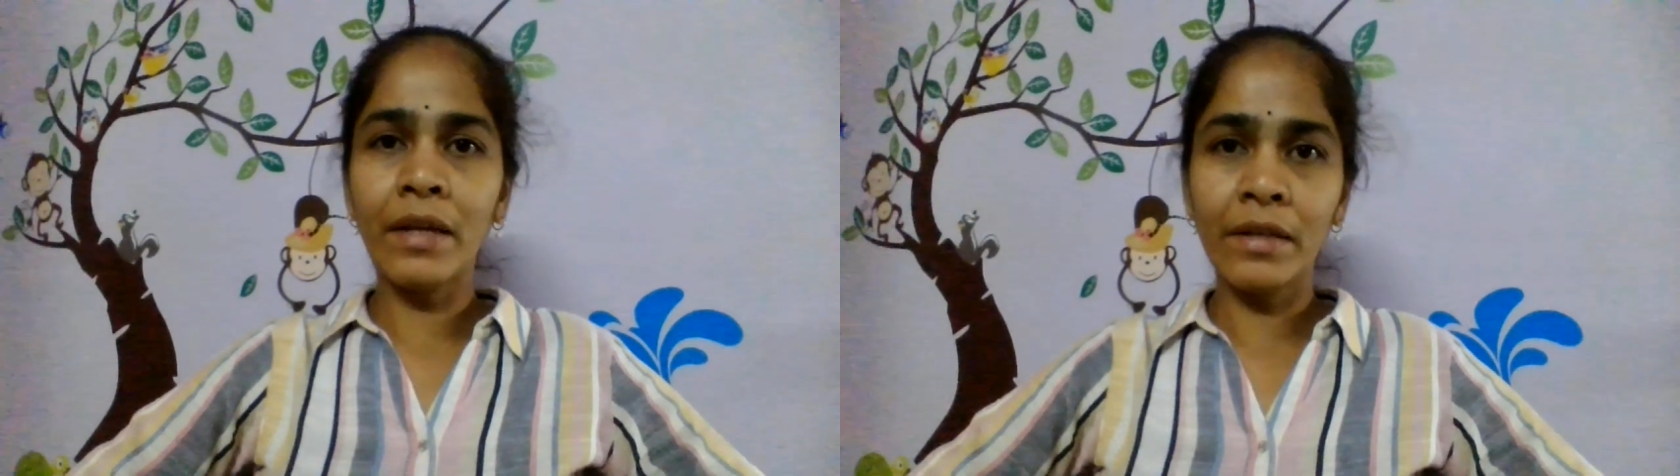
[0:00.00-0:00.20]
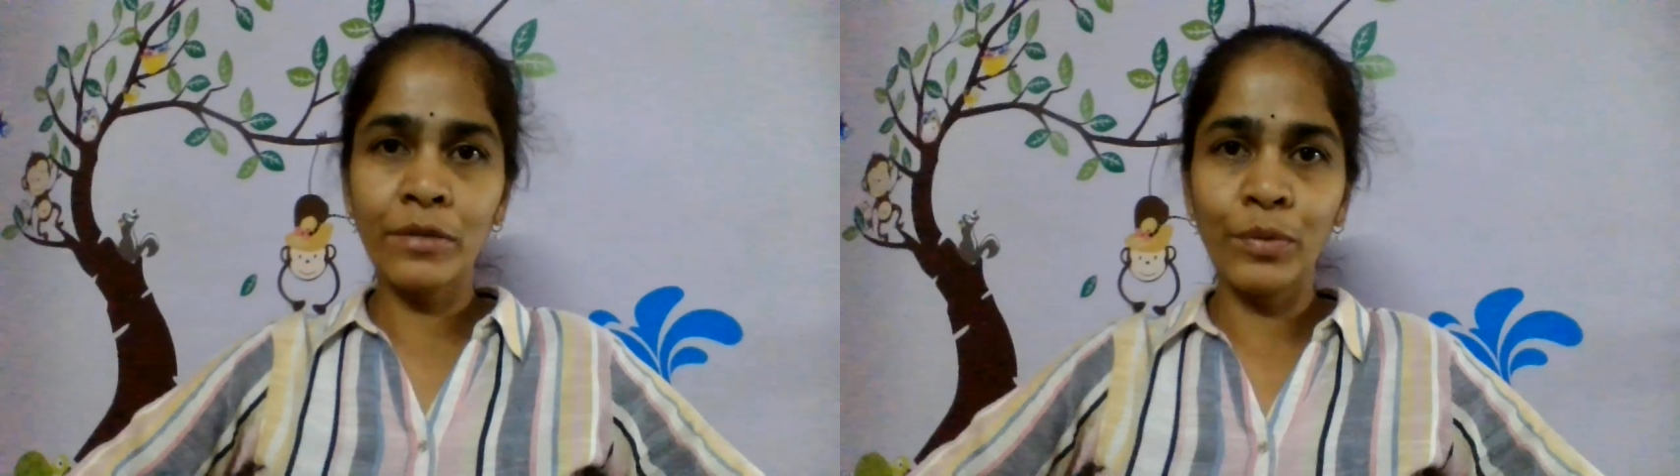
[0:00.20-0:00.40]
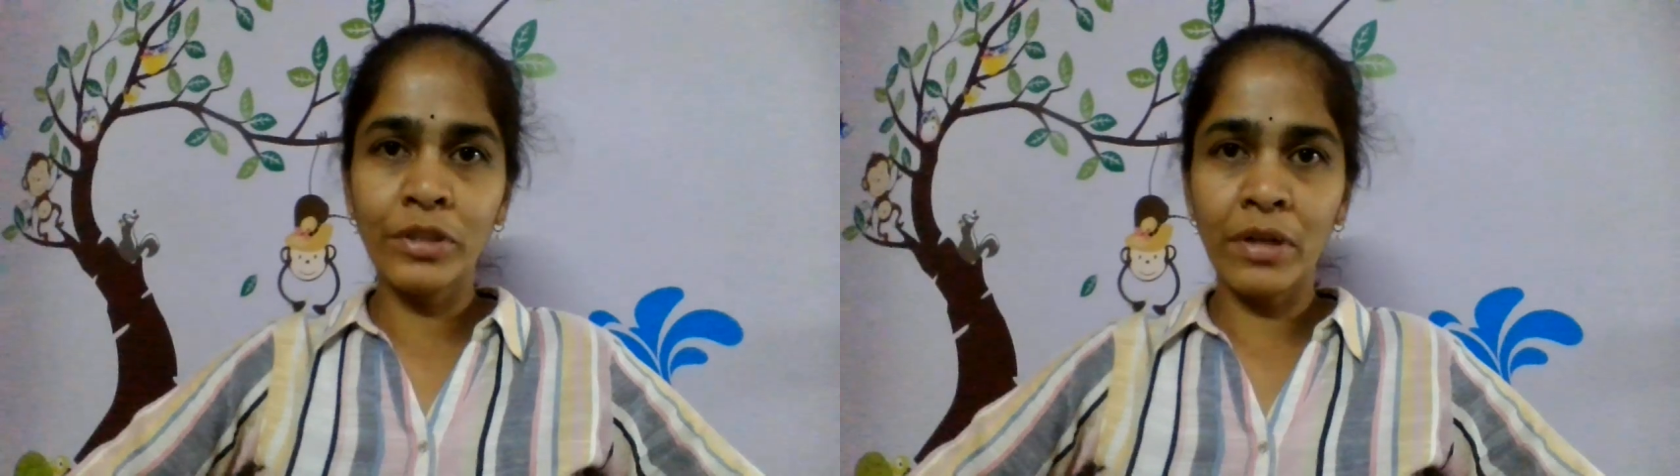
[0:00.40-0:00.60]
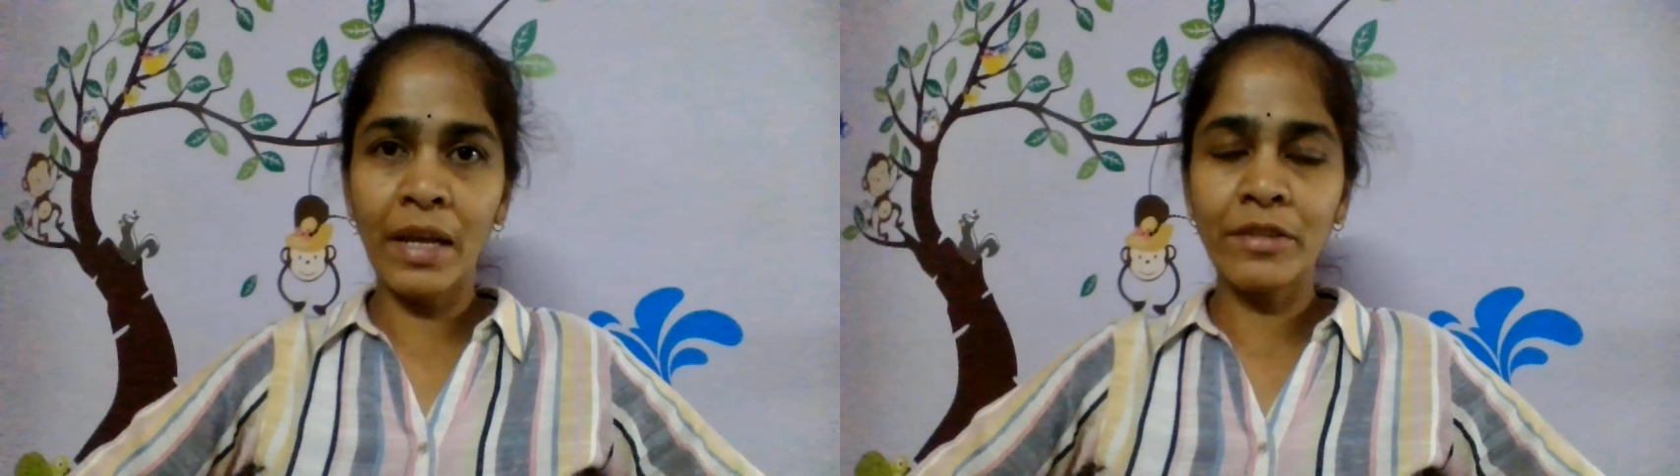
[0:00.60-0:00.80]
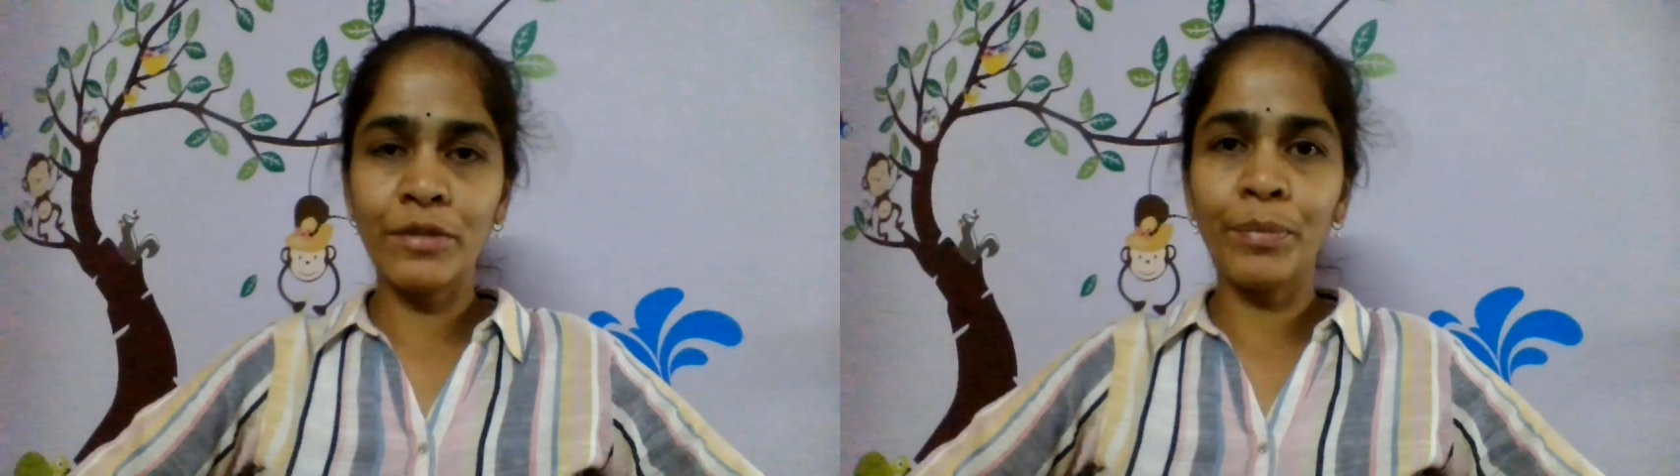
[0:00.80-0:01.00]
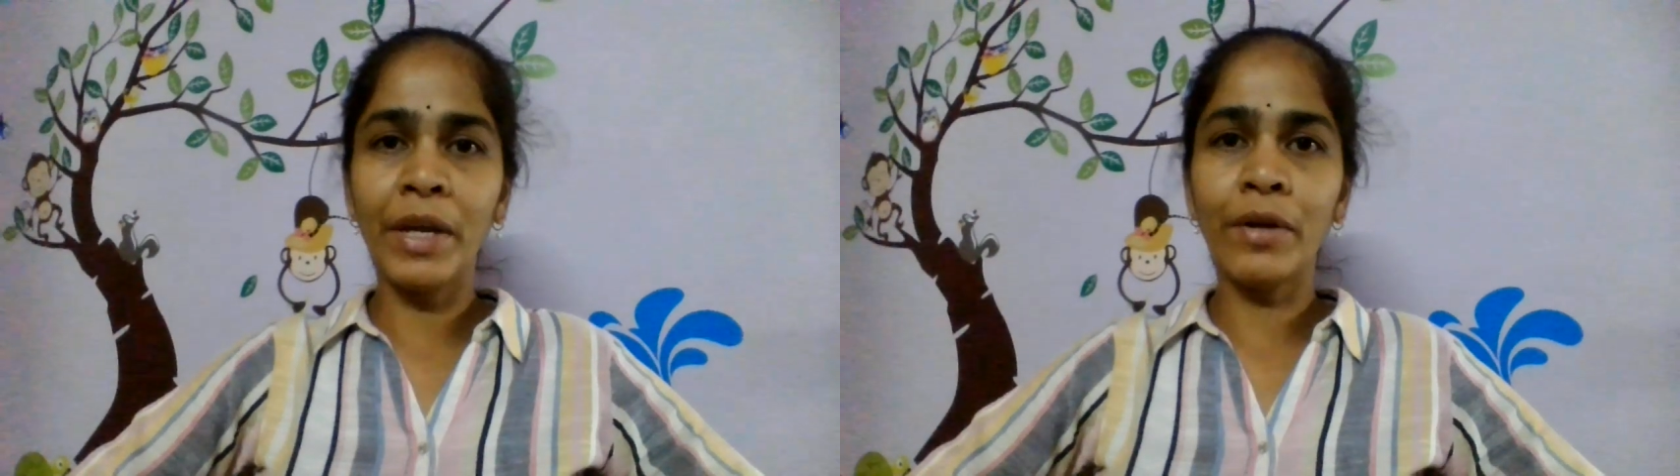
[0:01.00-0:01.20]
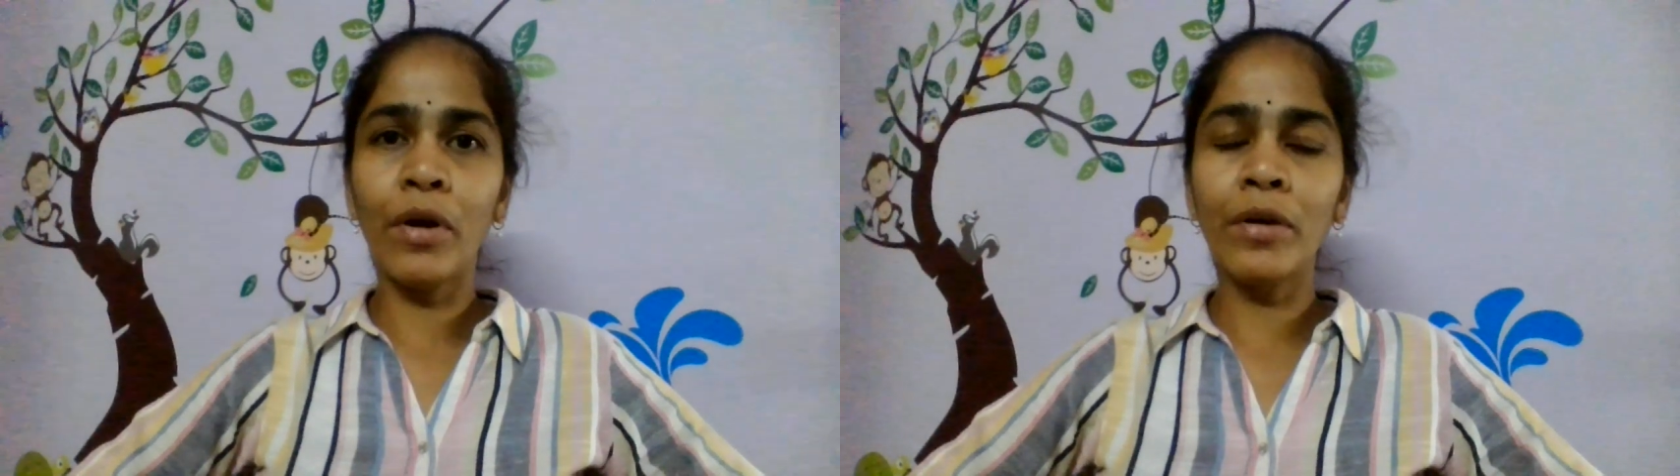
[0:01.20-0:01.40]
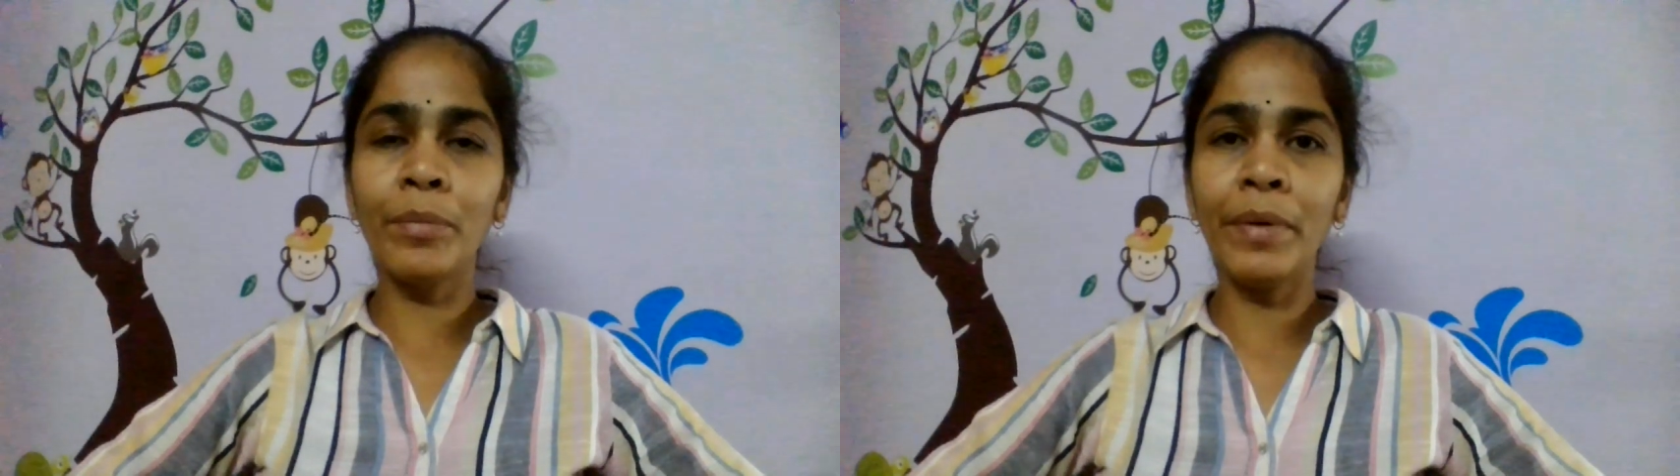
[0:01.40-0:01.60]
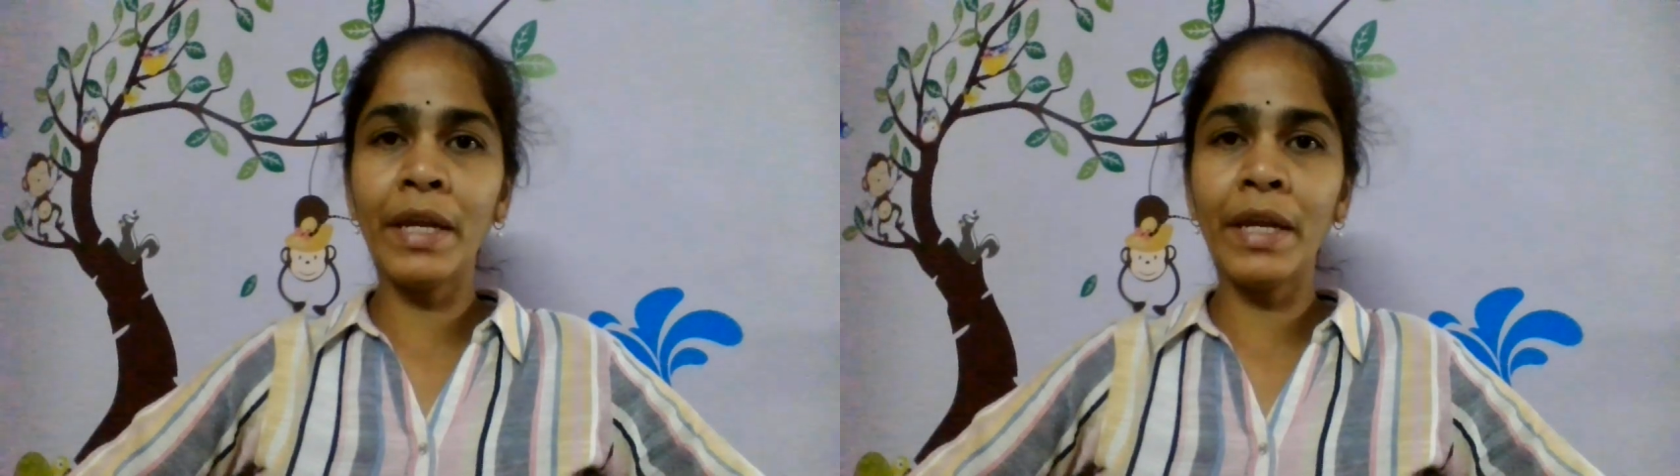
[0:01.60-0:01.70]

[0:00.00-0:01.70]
that is visualized may not